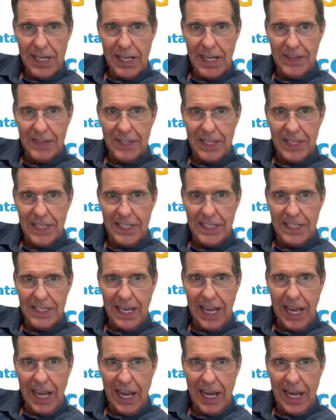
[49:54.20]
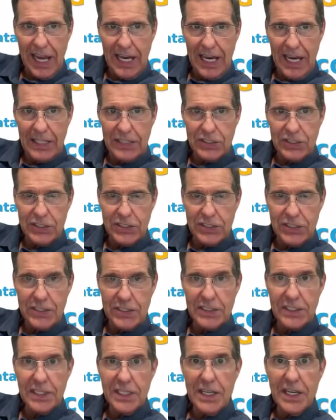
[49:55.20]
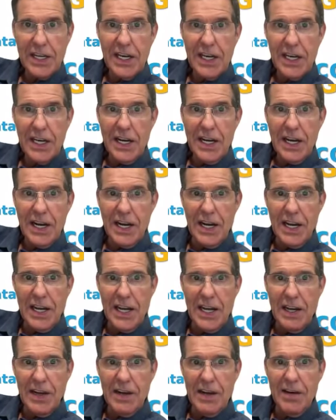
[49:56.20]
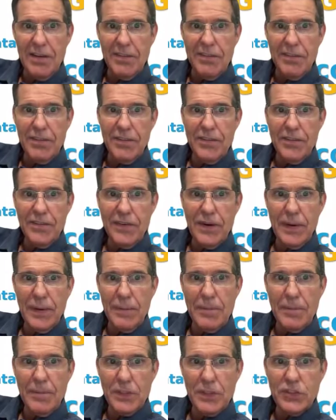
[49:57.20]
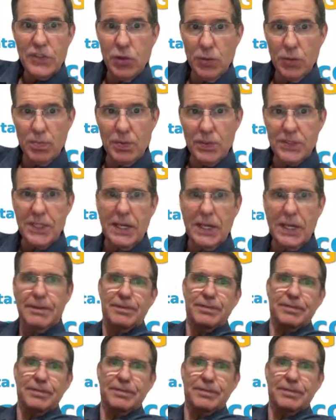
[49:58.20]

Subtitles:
And then cash, I have 2%.